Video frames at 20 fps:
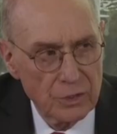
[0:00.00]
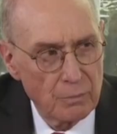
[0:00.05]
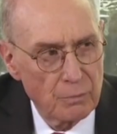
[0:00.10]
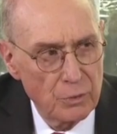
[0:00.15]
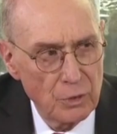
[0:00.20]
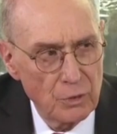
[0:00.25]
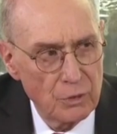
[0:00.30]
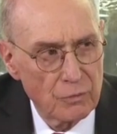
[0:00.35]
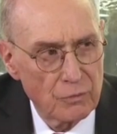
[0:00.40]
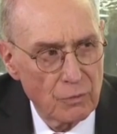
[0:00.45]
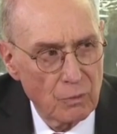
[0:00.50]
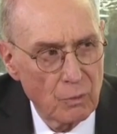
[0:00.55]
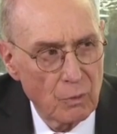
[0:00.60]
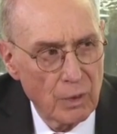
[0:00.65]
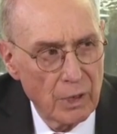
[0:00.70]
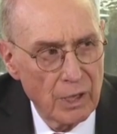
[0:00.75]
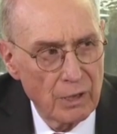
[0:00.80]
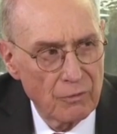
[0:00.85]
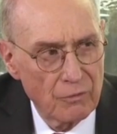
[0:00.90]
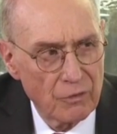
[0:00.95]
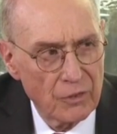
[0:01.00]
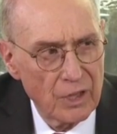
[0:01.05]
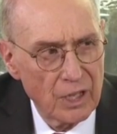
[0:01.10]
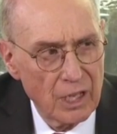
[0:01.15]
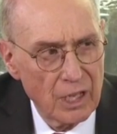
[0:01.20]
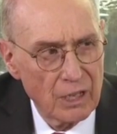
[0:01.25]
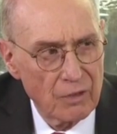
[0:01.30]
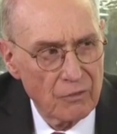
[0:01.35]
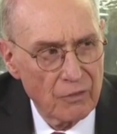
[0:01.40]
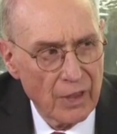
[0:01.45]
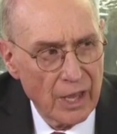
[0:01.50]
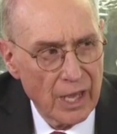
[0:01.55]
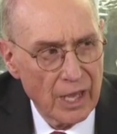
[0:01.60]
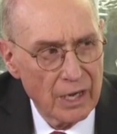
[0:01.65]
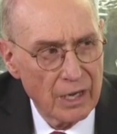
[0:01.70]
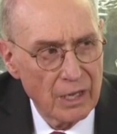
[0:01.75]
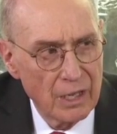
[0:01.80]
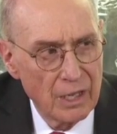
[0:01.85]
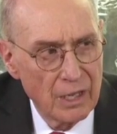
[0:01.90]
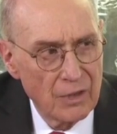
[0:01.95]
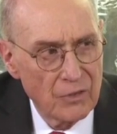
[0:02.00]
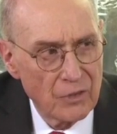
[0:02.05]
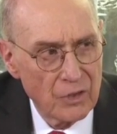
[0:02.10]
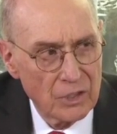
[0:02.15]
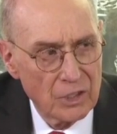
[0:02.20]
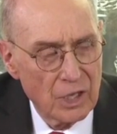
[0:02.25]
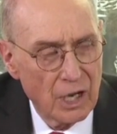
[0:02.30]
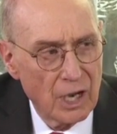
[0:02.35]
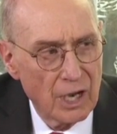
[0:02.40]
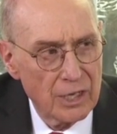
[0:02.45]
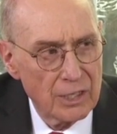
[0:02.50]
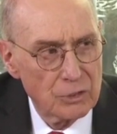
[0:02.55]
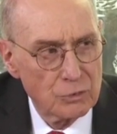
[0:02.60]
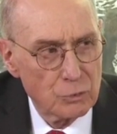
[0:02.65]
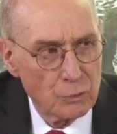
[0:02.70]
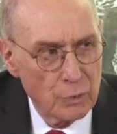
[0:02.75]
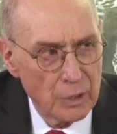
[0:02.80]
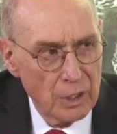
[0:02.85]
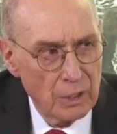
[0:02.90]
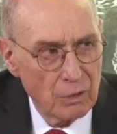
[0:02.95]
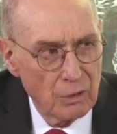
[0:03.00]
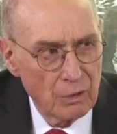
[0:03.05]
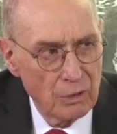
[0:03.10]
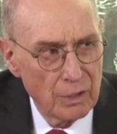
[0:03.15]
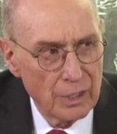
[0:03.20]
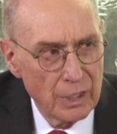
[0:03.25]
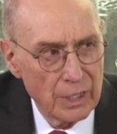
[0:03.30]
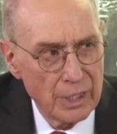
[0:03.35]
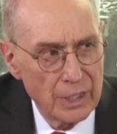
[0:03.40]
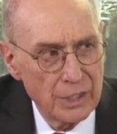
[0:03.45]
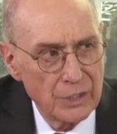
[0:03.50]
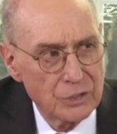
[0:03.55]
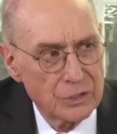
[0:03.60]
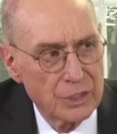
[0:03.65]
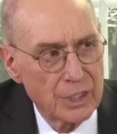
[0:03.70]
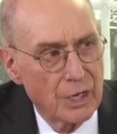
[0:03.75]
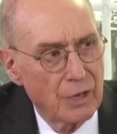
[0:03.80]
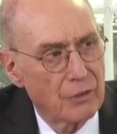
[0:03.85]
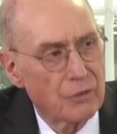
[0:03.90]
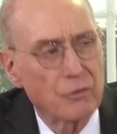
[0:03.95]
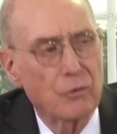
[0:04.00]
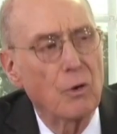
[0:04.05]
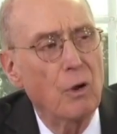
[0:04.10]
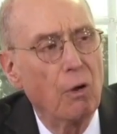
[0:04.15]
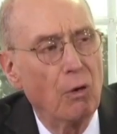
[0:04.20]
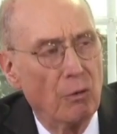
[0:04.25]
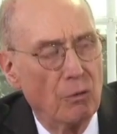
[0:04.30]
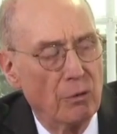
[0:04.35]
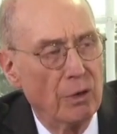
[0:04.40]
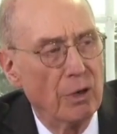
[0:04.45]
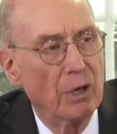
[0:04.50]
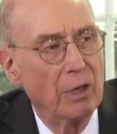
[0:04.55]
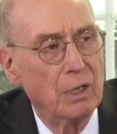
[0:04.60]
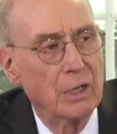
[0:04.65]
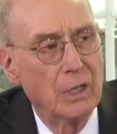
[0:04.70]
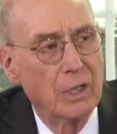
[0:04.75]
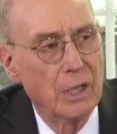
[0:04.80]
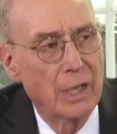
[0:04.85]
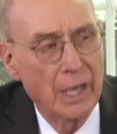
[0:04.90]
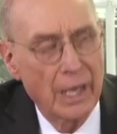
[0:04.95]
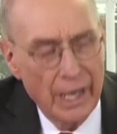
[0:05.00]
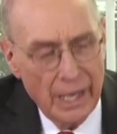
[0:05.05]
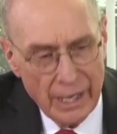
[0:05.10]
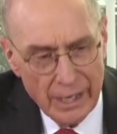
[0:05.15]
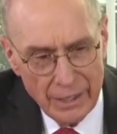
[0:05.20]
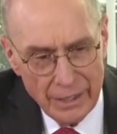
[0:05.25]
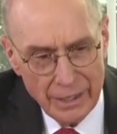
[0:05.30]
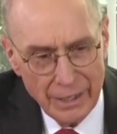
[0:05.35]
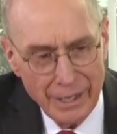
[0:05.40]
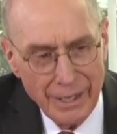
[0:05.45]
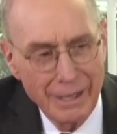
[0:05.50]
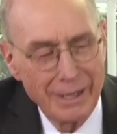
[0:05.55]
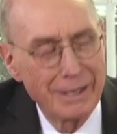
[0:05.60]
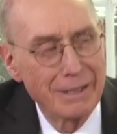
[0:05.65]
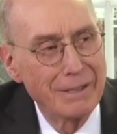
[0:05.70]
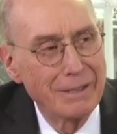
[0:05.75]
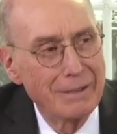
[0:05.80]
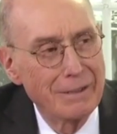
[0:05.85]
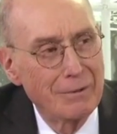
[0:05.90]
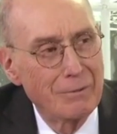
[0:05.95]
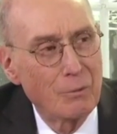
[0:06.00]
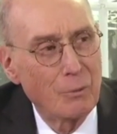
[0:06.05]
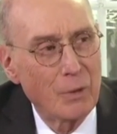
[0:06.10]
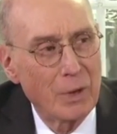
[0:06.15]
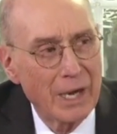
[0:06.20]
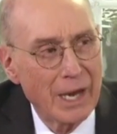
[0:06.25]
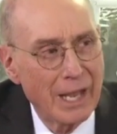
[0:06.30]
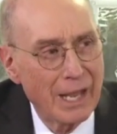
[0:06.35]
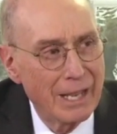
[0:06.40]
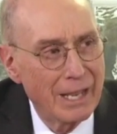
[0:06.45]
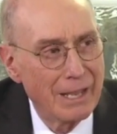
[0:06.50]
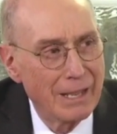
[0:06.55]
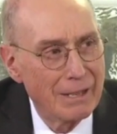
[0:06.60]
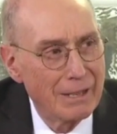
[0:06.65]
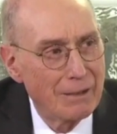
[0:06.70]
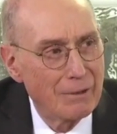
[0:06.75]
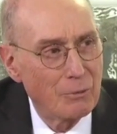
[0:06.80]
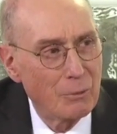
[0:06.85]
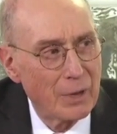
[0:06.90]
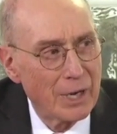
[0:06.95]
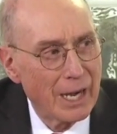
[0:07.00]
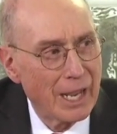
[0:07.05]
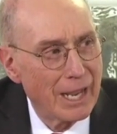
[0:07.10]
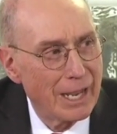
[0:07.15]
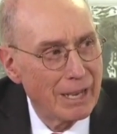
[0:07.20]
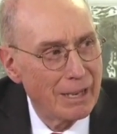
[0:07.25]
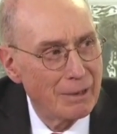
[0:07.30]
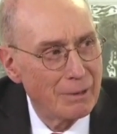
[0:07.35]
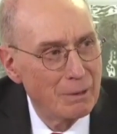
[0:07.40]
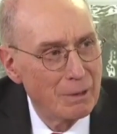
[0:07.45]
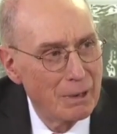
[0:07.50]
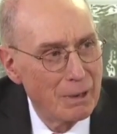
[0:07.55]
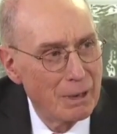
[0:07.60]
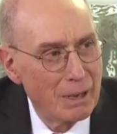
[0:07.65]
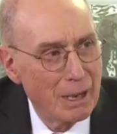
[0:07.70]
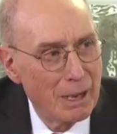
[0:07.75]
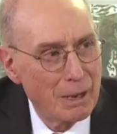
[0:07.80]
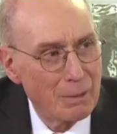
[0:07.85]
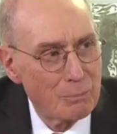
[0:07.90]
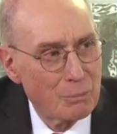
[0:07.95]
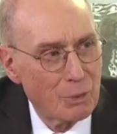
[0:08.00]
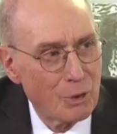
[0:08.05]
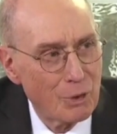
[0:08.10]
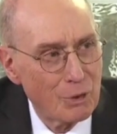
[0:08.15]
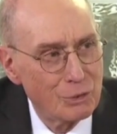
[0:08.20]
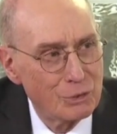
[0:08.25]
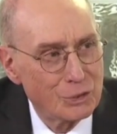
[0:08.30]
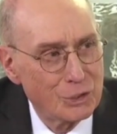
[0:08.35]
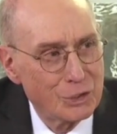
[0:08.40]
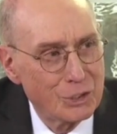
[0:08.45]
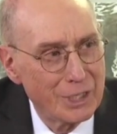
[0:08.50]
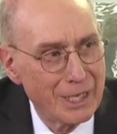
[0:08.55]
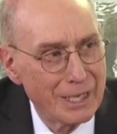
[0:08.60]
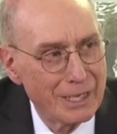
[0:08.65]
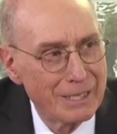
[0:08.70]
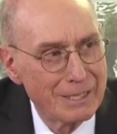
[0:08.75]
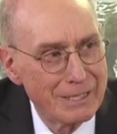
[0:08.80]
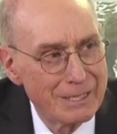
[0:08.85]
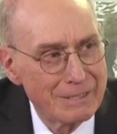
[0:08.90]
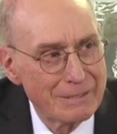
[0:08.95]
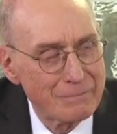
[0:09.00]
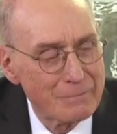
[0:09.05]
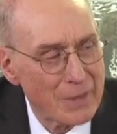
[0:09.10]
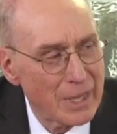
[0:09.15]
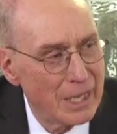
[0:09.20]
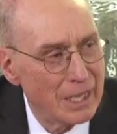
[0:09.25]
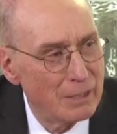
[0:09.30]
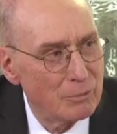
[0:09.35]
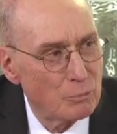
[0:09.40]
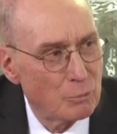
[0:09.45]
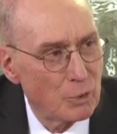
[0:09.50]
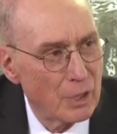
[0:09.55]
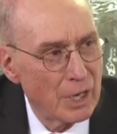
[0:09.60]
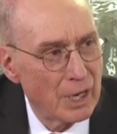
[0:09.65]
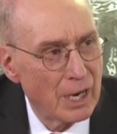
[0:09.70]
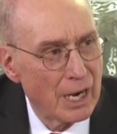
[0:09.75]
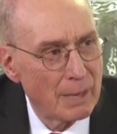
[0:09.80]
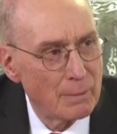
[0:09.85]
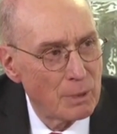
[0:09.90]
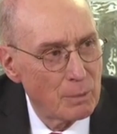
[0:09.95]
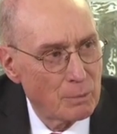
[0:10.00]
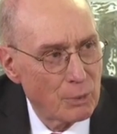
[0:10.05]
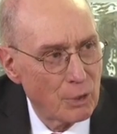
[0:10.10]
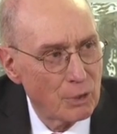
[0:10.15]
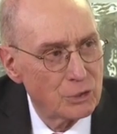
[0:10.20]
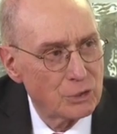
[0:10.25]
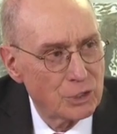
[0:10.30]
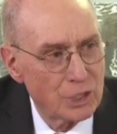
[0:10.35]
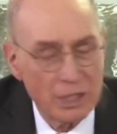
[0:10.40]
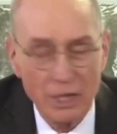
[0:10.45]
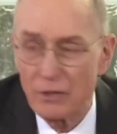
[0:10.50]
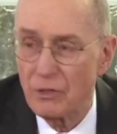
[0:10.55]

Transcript: beautiful way of thinking of that God is real, He's in a throne. And when I approach in prayer, I'm approaching a